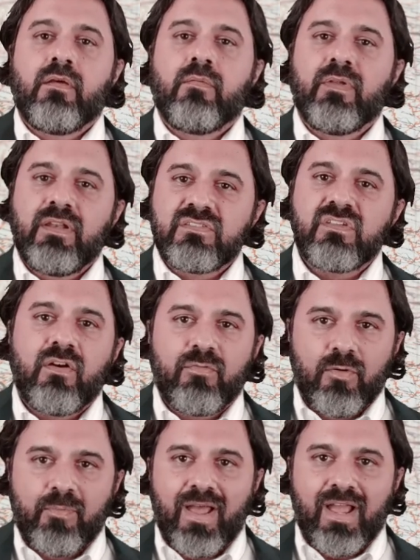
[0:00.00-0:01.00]
Many
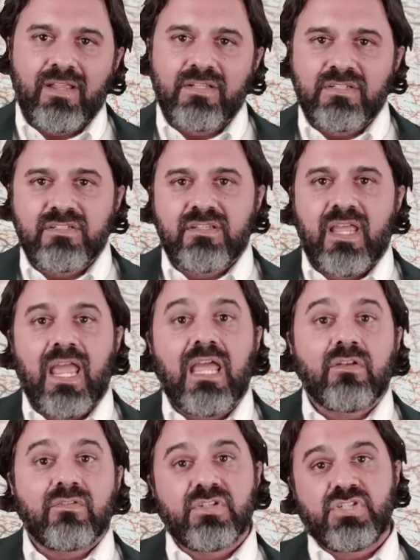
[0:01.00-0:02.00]
software packages
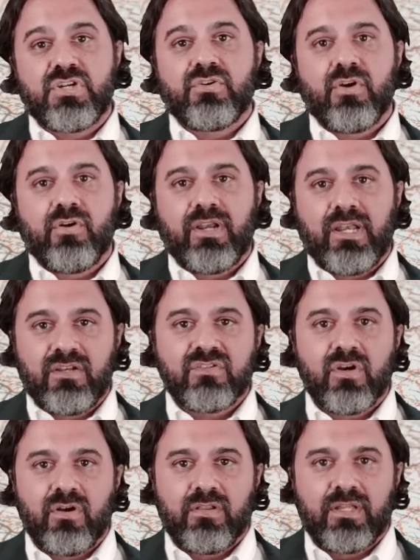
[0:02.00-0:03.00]
handle the geocoding
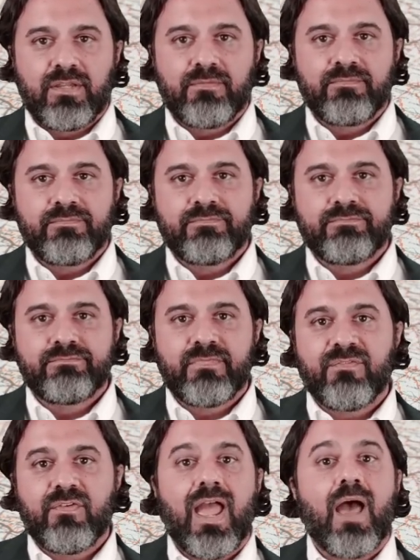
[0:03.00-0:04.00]
internally.
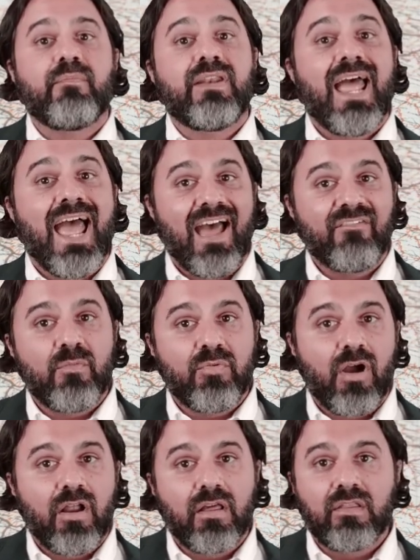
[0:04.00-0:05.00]
If you happen to have a
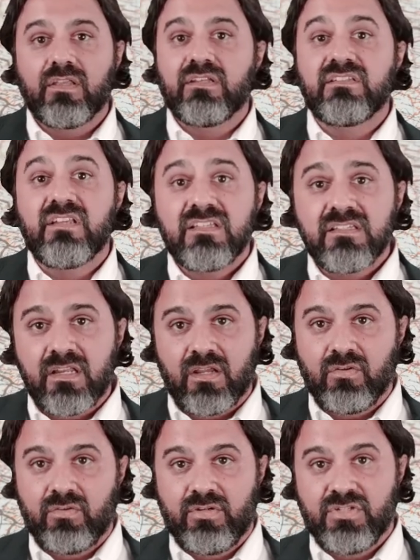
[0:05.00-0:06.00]
product that doesn't
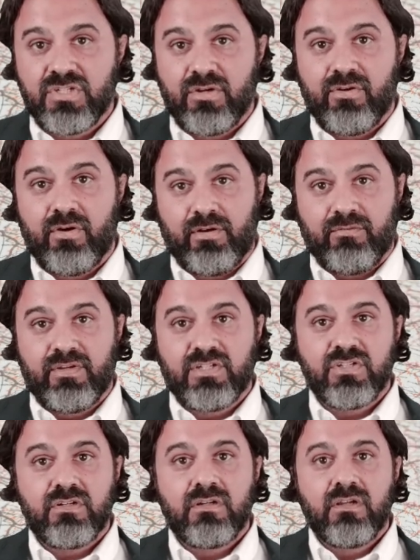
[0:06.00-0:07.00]
include a geocoding
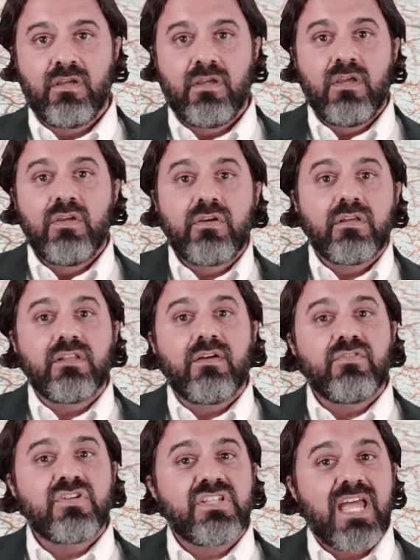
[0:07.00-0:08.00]
feature, you can
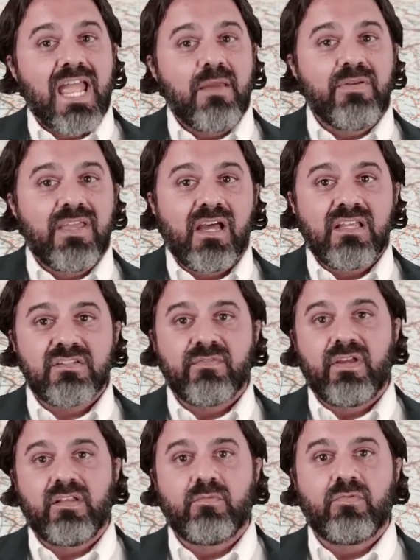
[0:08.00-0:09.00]
leverage the APIs
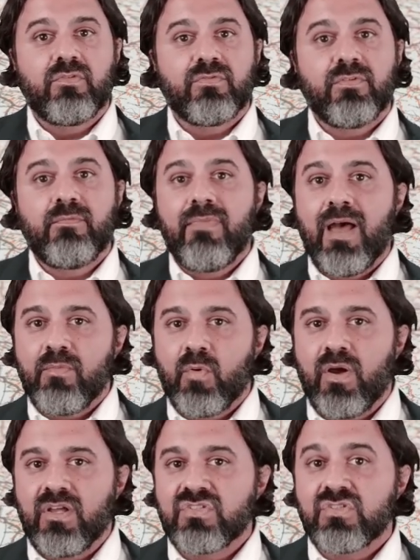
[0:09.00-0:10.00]
available from
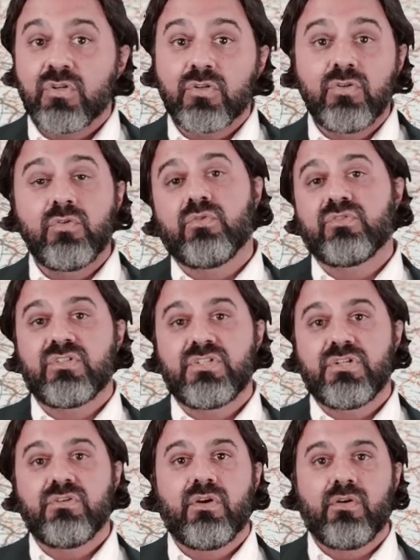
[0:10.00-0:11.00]
MapQuest or Google to
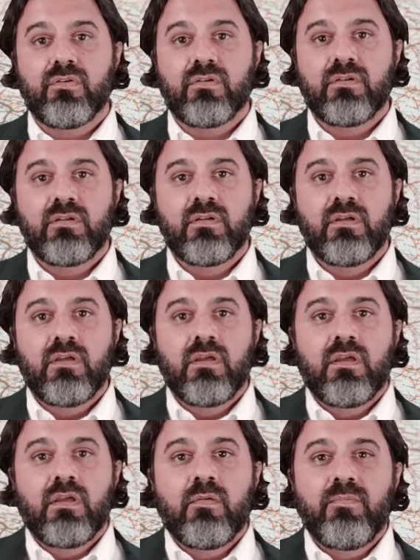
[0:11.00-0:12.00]
geocode.
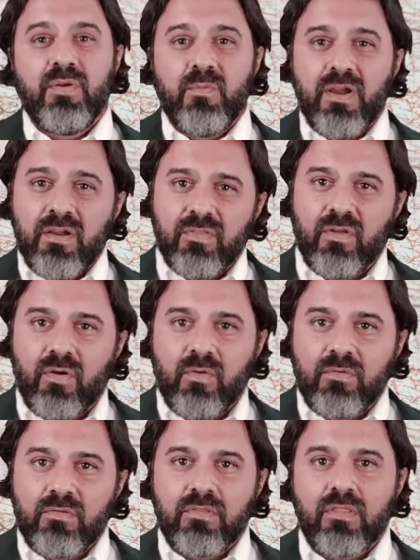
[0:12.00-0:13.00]
Beware
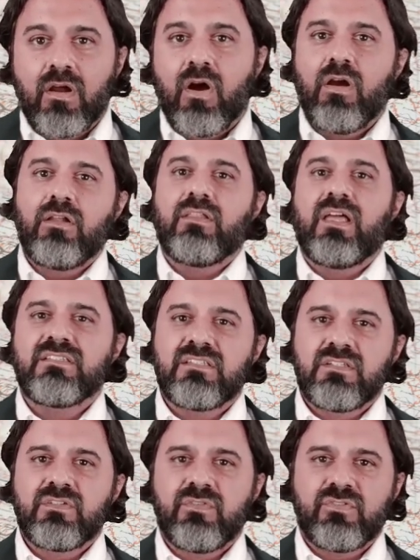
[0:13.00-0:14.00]
though, there are
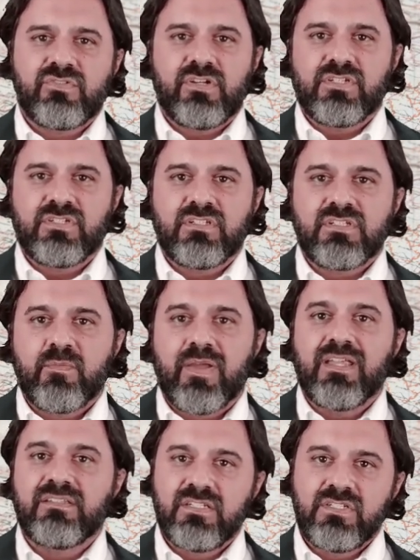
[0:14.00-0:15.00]
licensing restrictions to
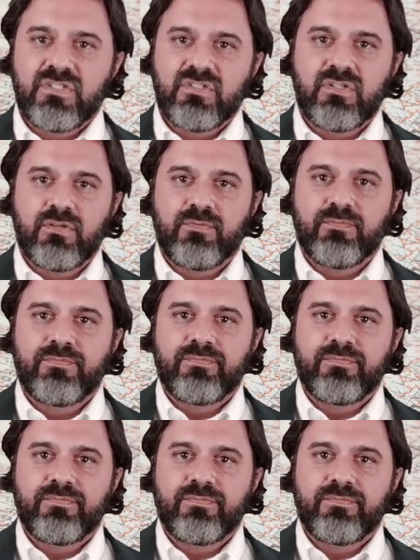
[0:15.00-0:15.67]
pay attention to.